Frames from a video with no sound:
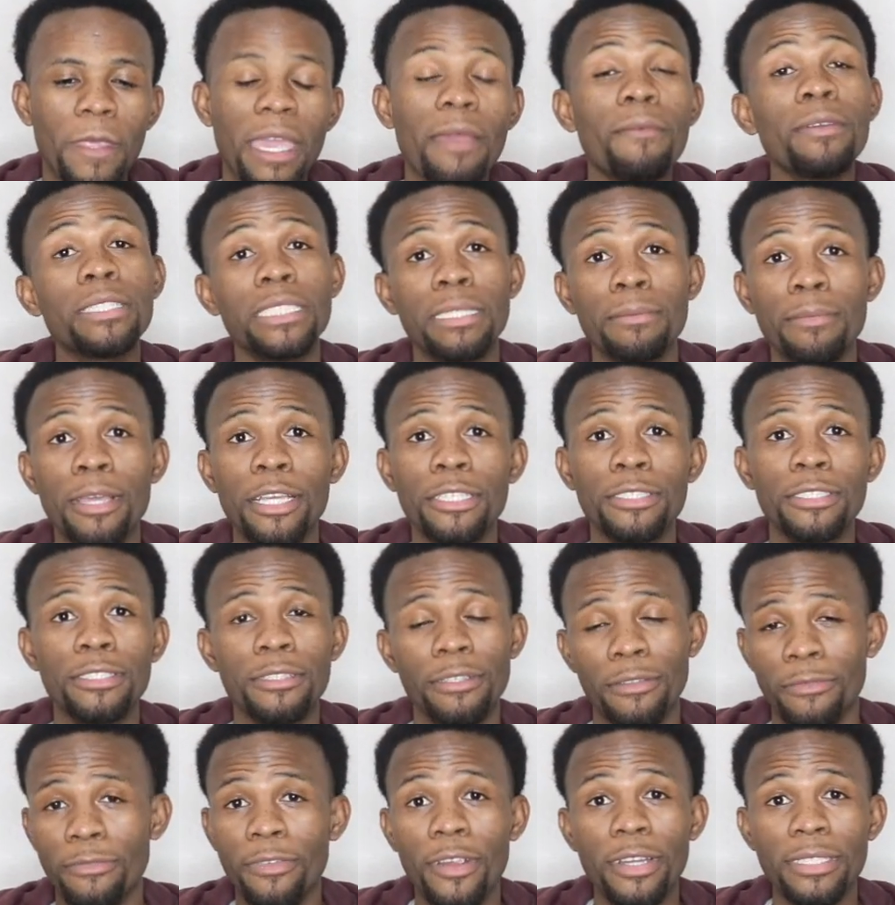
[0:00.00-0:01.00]
semester,
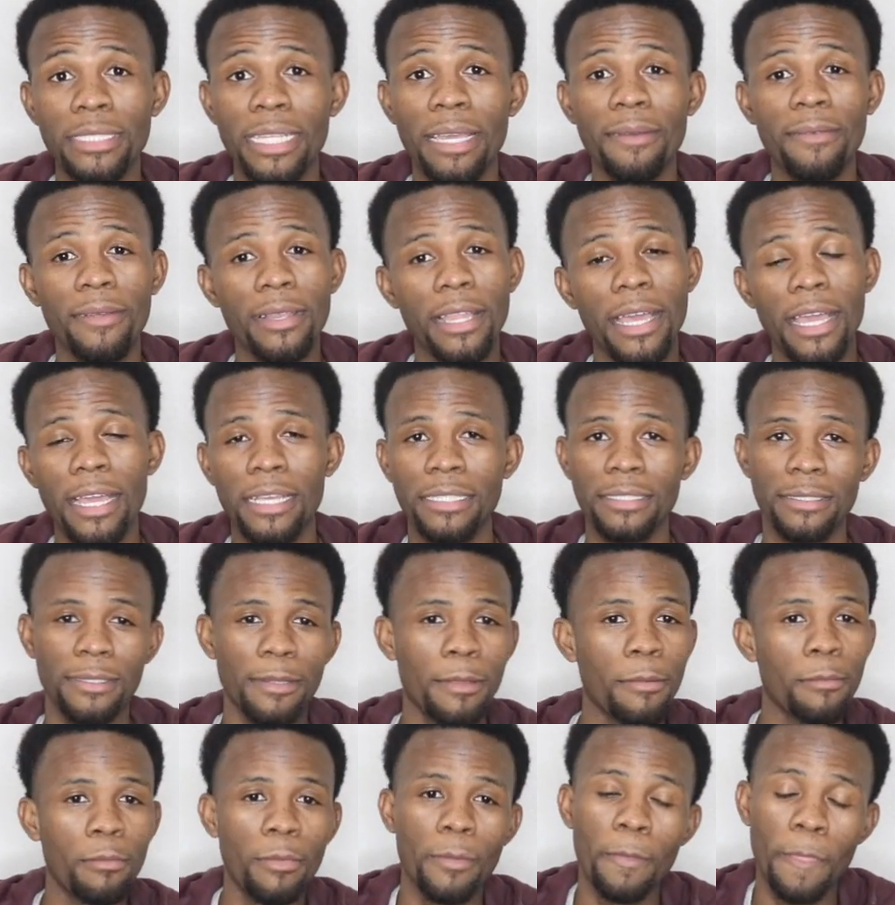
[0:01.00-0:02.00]
the first day of
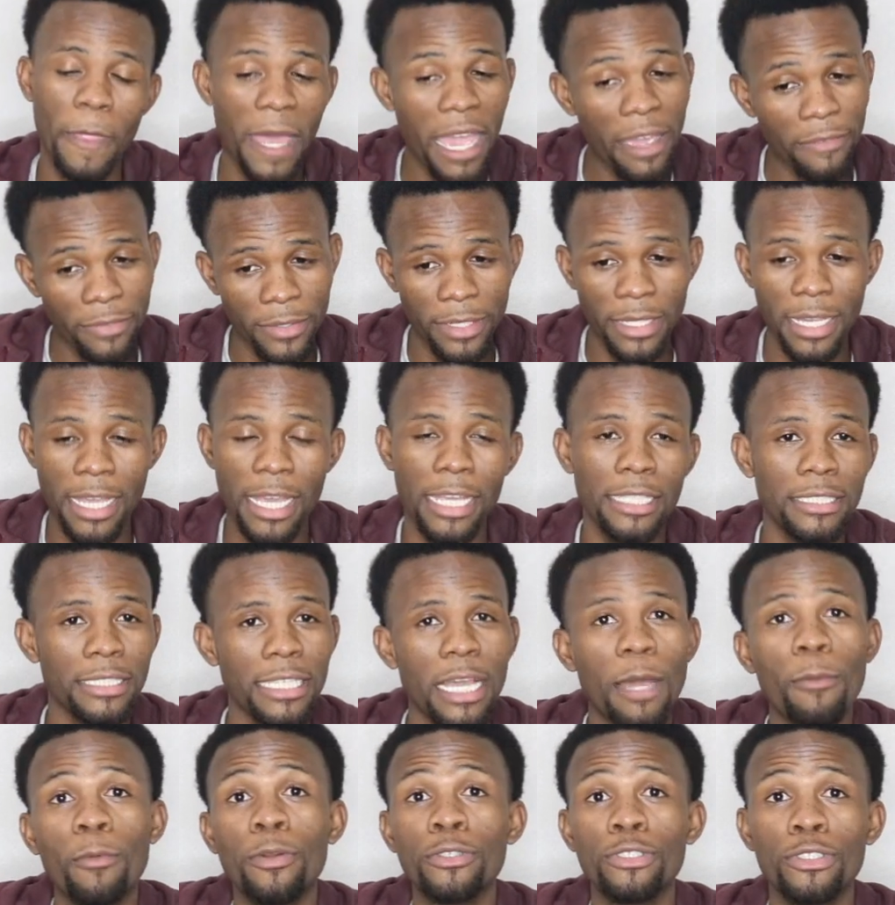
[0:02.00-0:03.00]
class, after class,
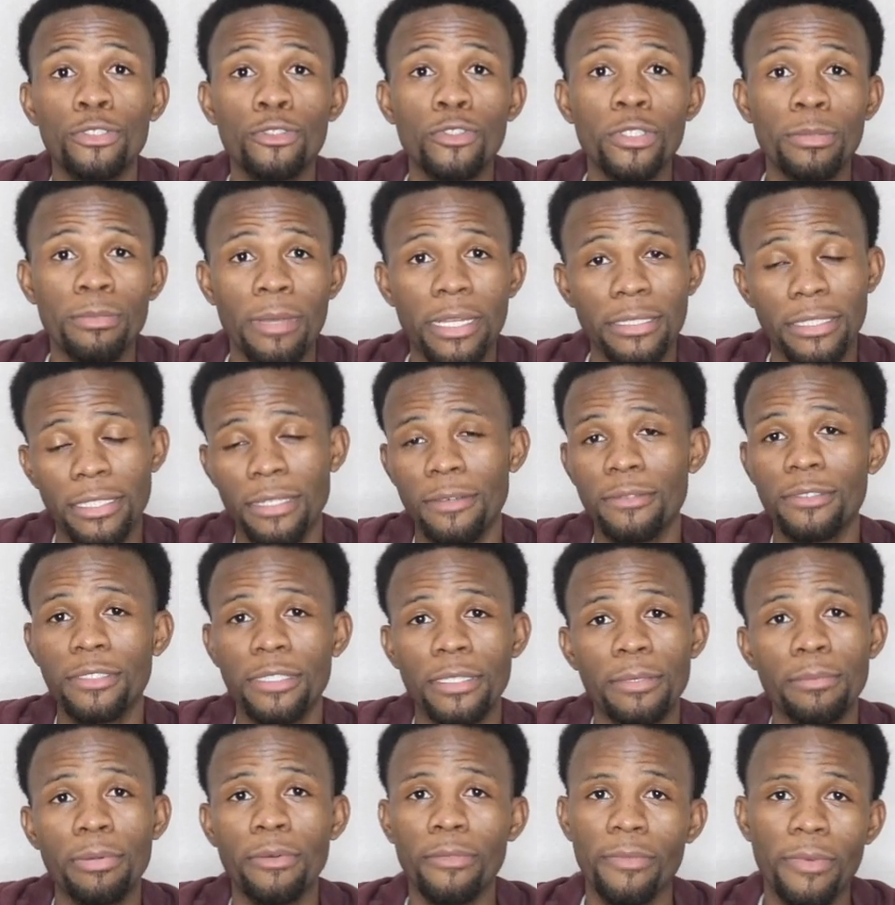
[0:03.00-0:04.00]
I will introduce myself to
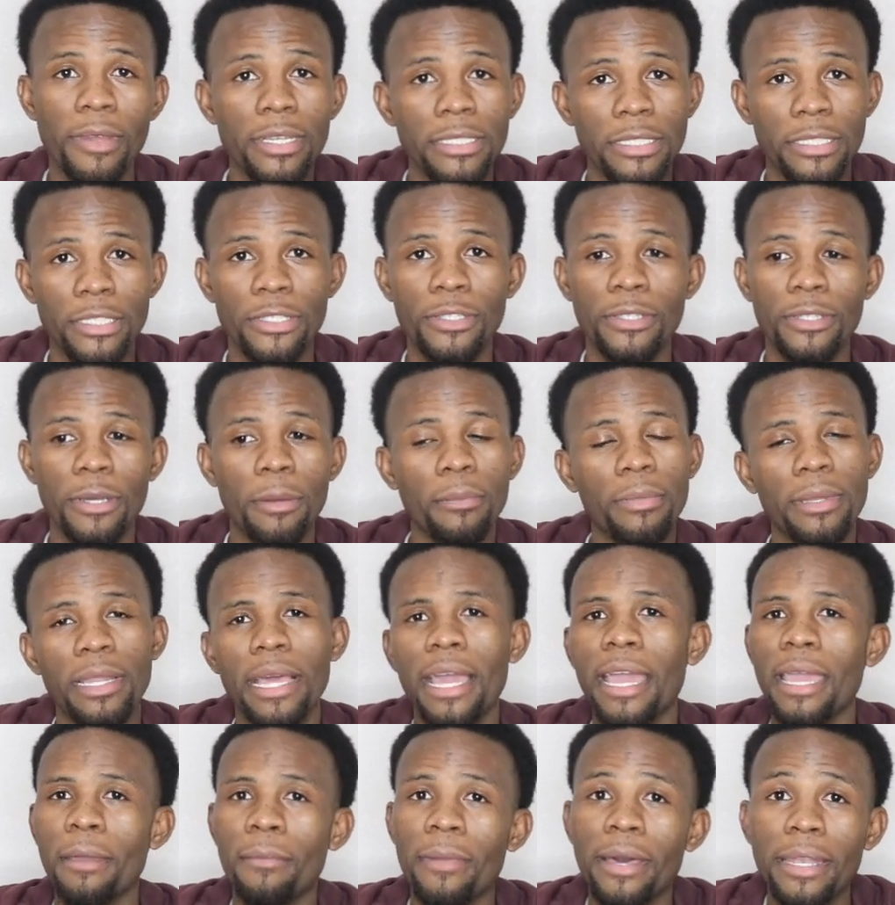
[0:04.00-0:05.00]
the professor, be like,
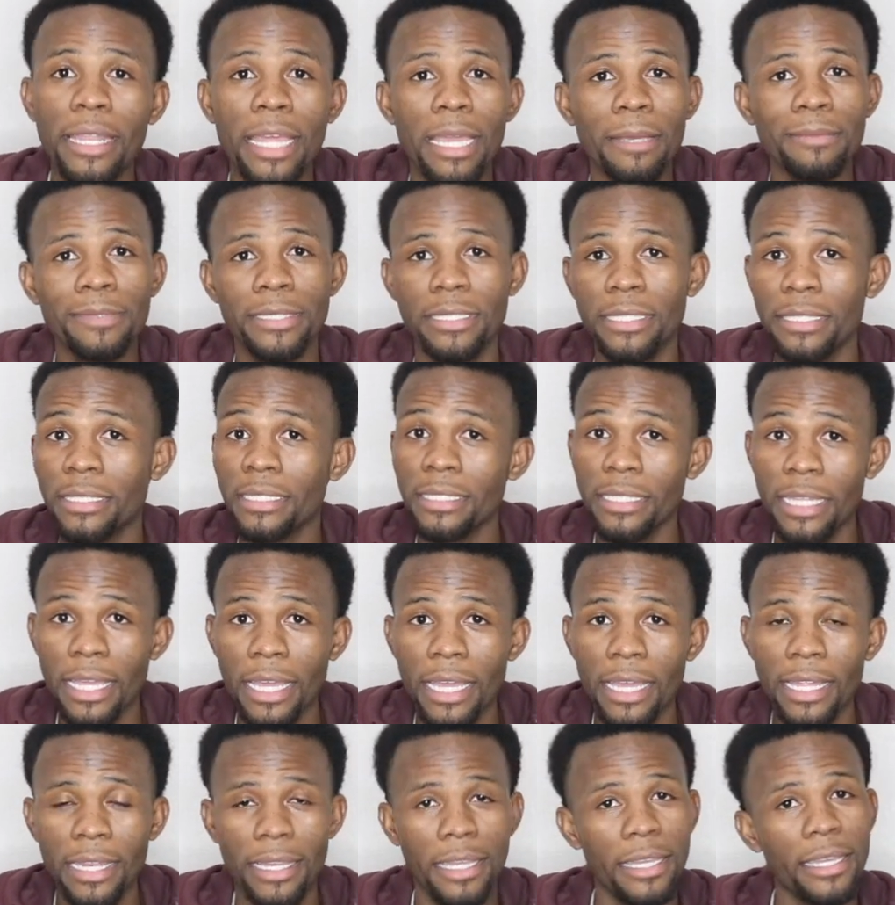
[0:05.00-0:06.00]
hey, my name is this and
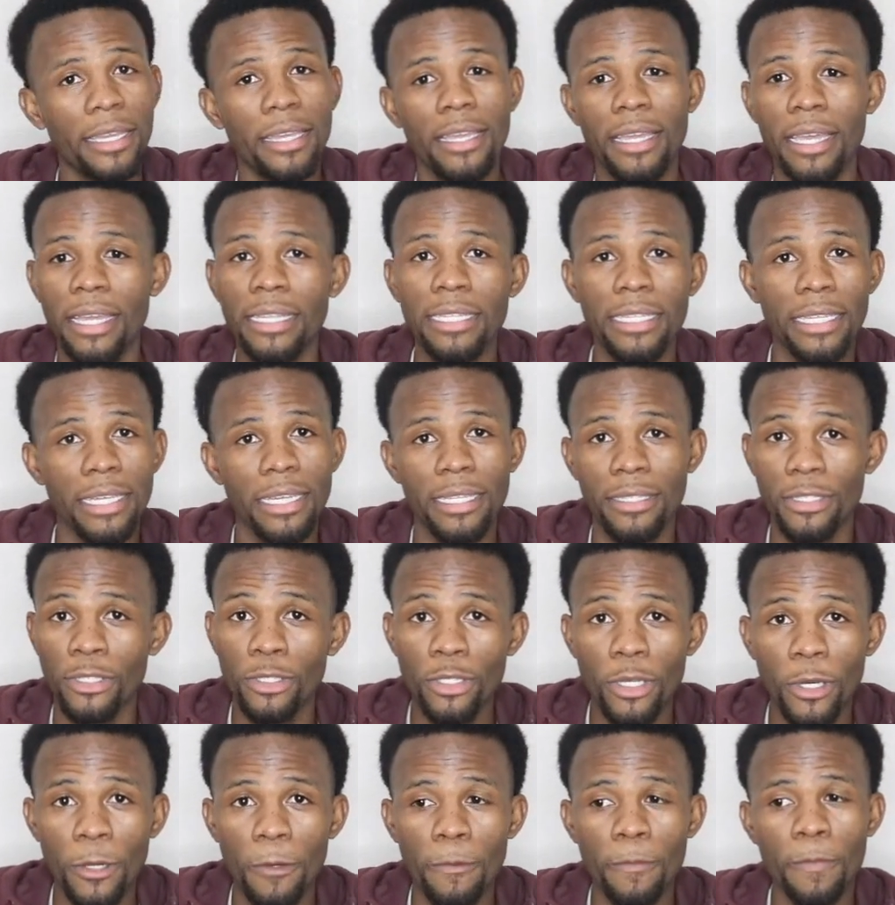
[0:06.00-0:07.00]
that, and then,
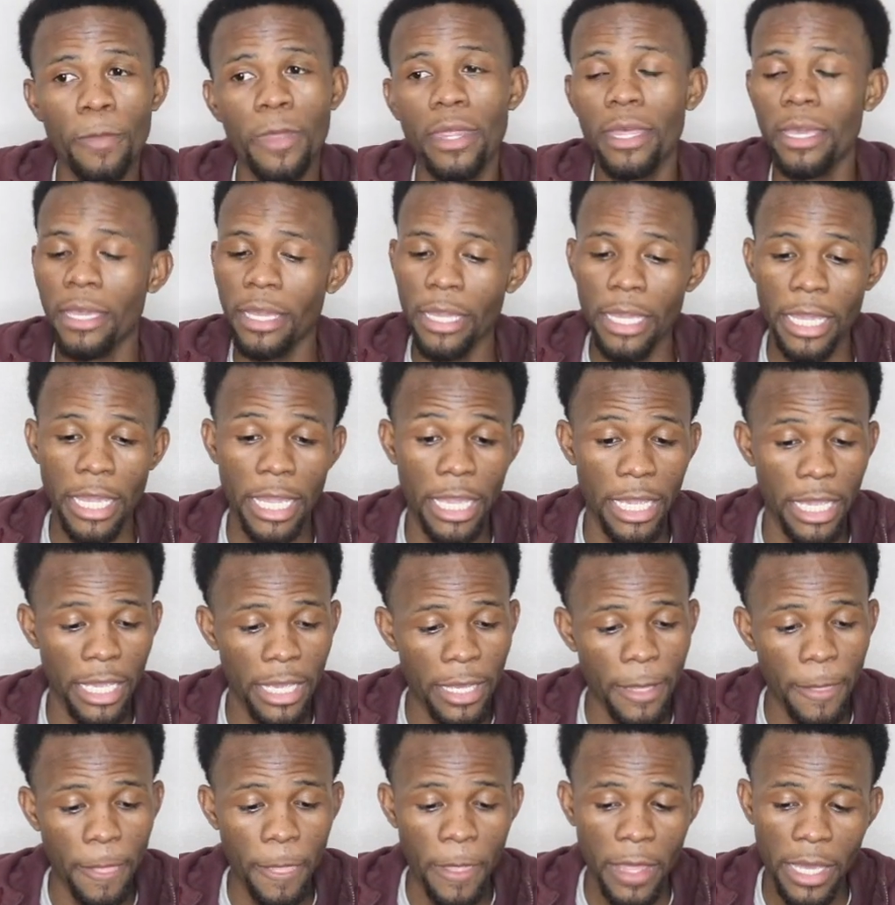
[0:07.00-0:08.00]

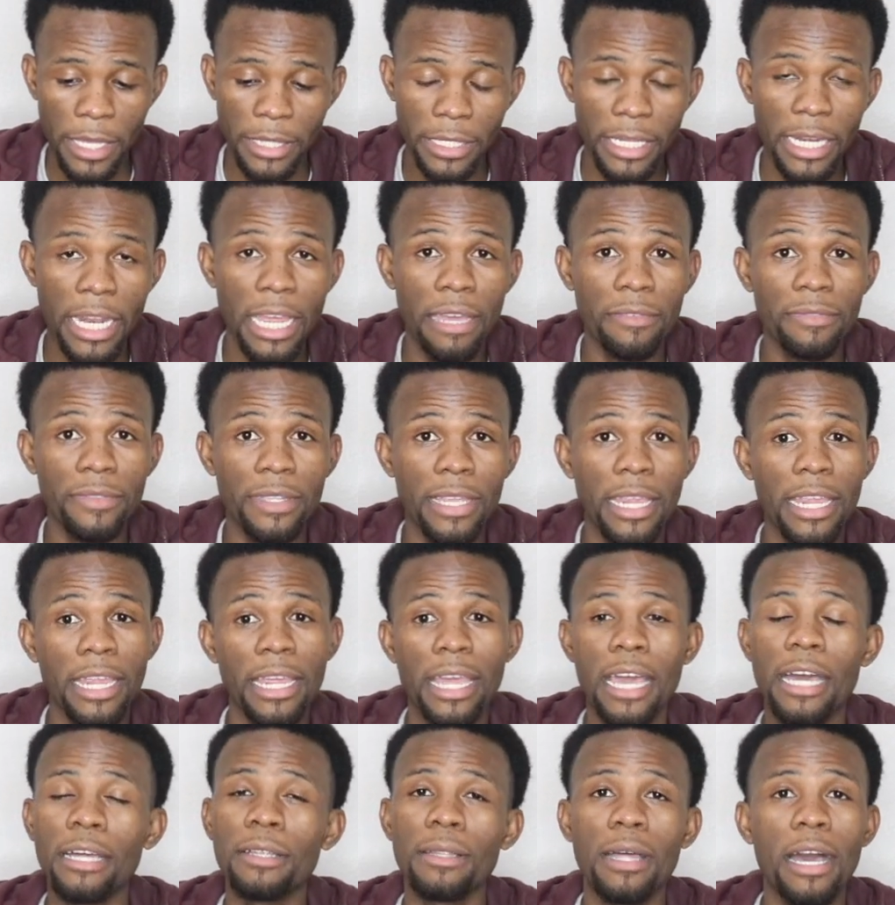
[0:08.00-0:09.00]
and then after that,
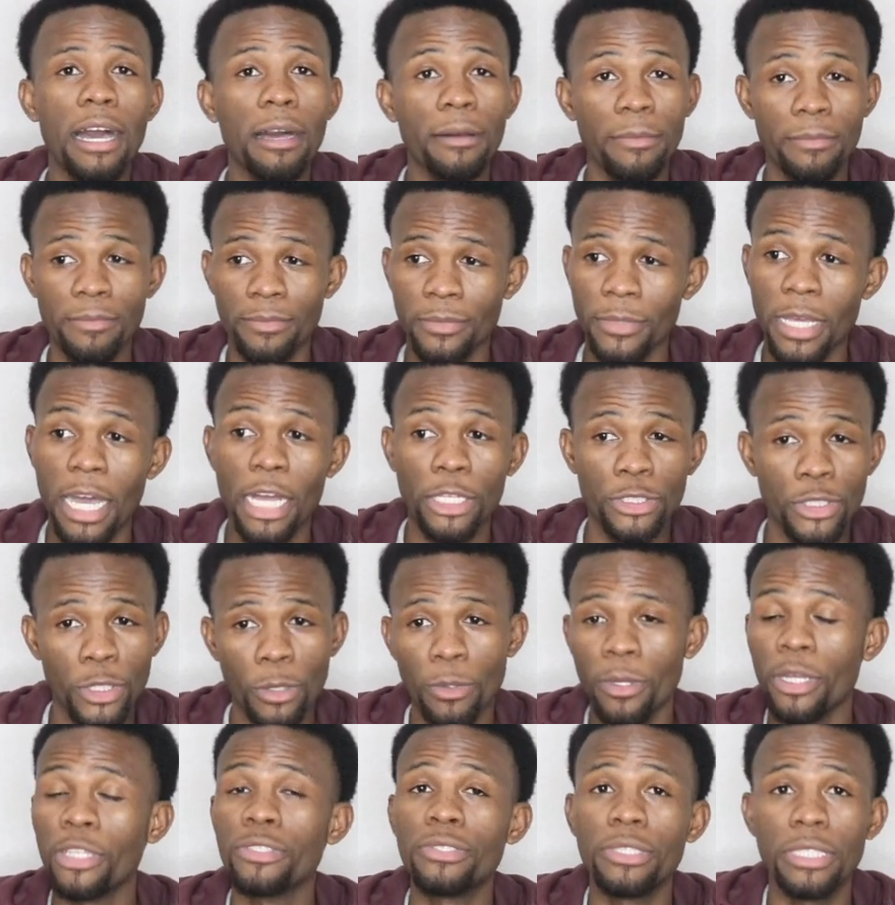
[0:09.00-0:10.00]
I'll
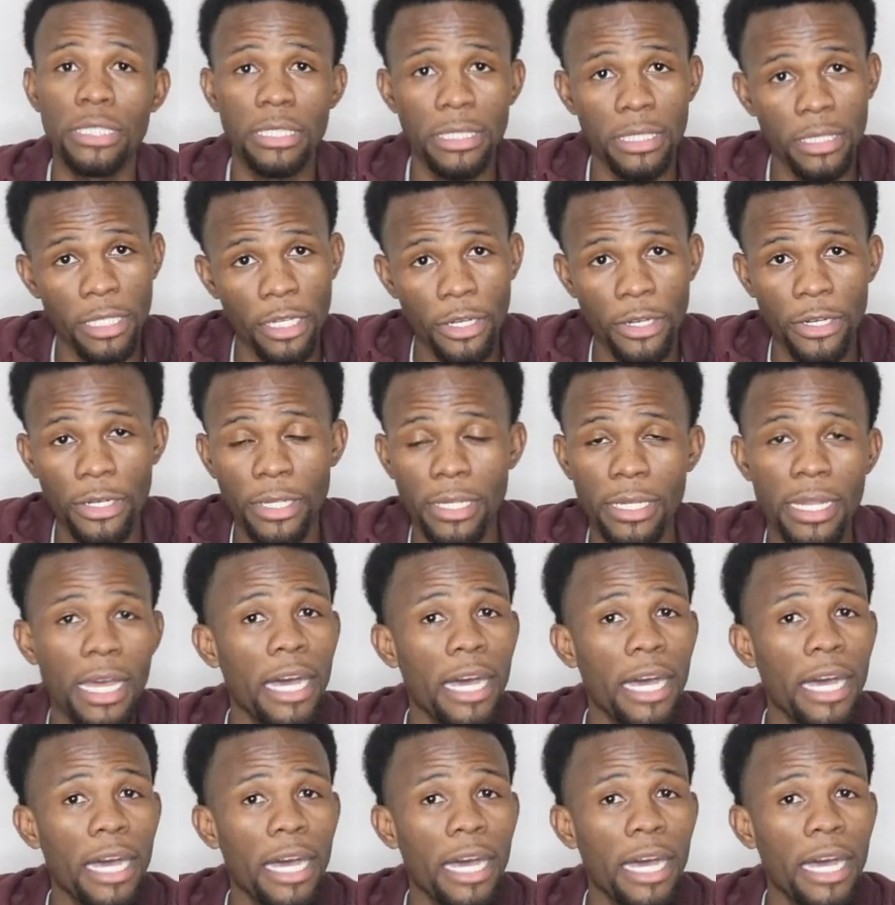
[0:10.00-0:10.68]
show interest in learning.